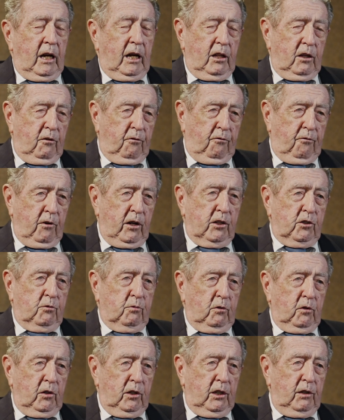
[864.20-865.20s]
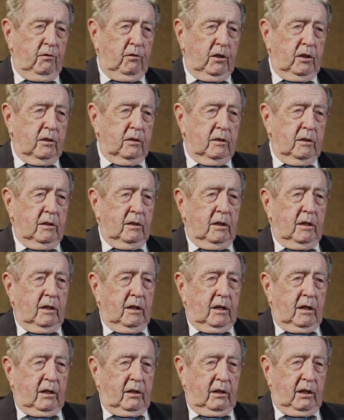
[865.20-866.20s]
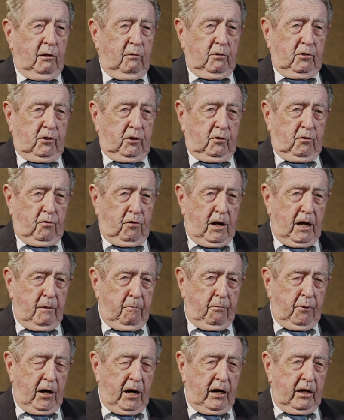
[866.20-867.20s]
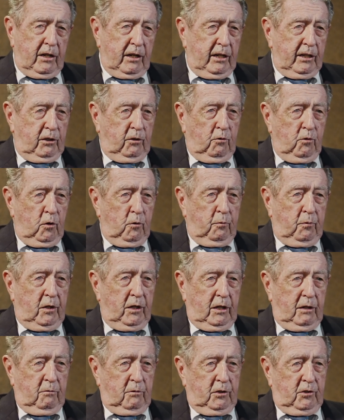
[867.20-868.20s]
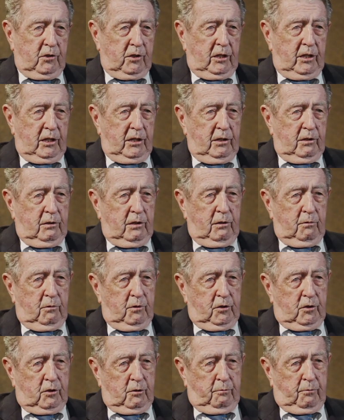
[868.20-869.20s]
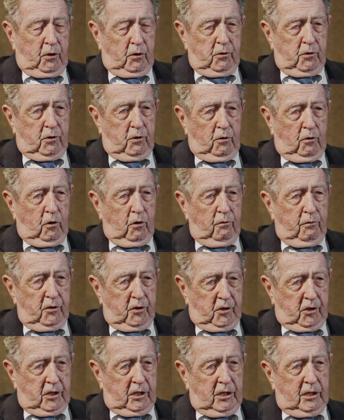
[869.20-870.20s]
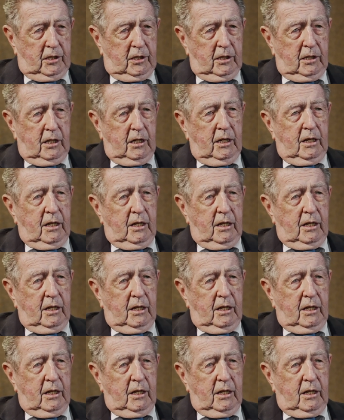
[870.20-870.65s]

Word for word: and the French were leaving. There was a tripartite group that was there that was supposed to oversee